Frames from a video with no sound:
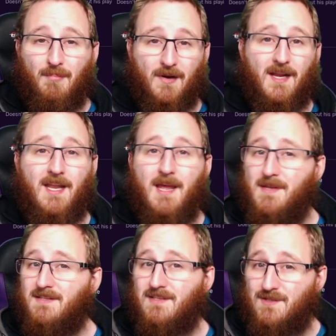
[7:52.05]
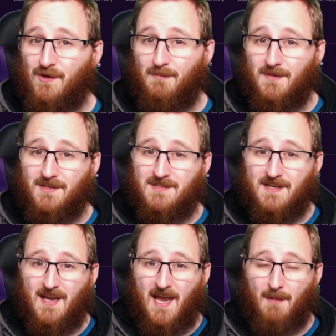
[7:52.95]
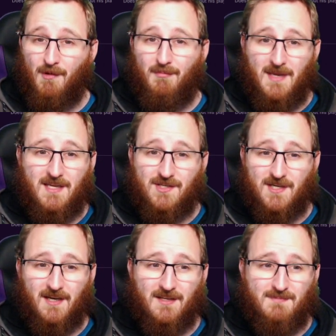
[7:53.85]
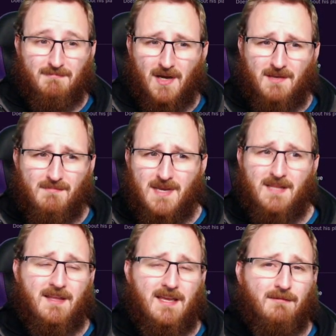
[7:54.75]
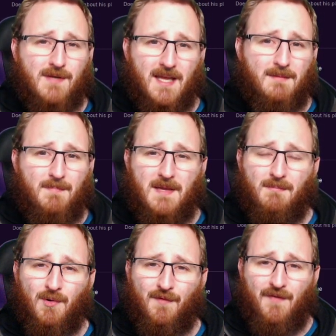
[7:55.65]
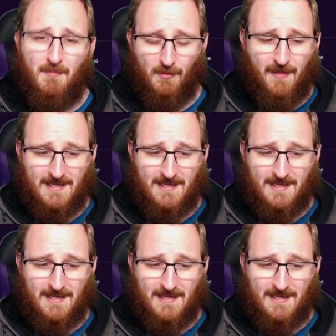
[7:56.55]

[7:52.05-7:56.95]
Bringing him into Dortmund, and with me in charge, might mean that he'll get a bit more football.